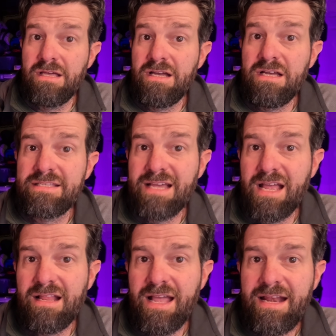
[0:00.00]
The
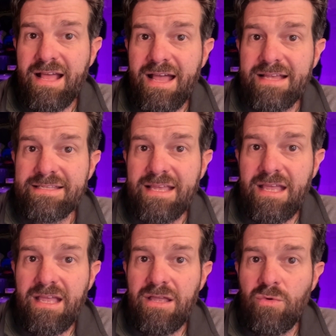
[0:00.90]
side light has
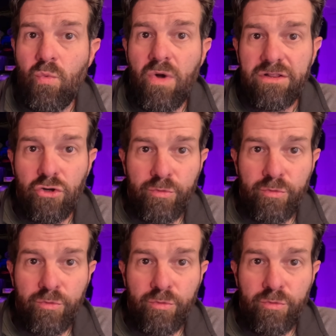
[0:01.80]
a 1